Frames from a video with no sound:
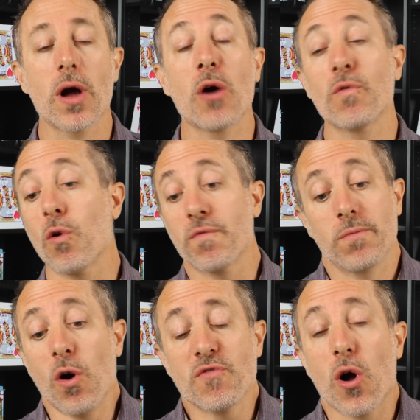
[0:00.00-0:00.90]

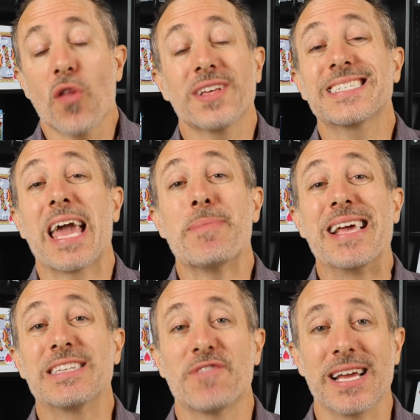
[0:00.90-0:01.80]
overall, this game
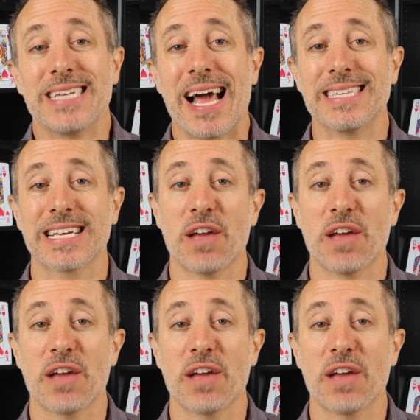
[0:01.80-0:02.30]
is fantastic.